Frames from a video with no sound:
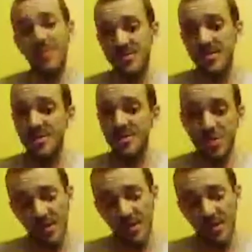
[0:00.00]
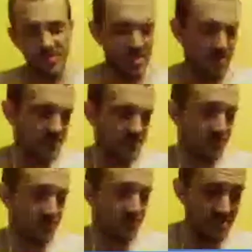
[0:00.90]
pissing and shitting themselves,
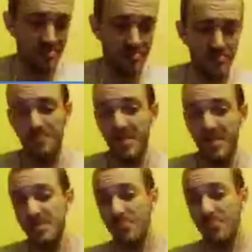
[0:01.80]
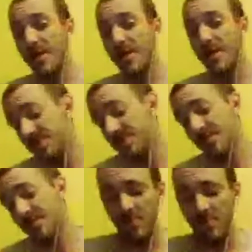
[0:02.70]
because big guns pointed at you
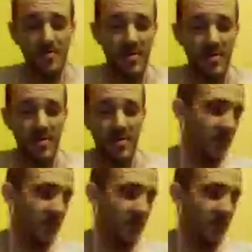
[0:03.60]
tend to scare crap